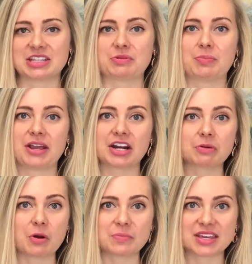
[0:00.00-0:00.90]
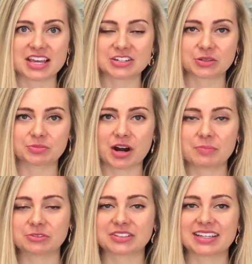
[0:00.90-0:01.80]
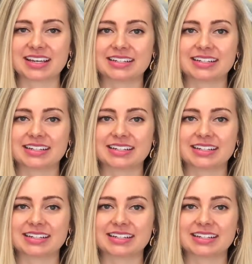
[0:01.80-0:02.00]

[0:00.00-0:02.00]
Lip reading: The repair won't be handled properly,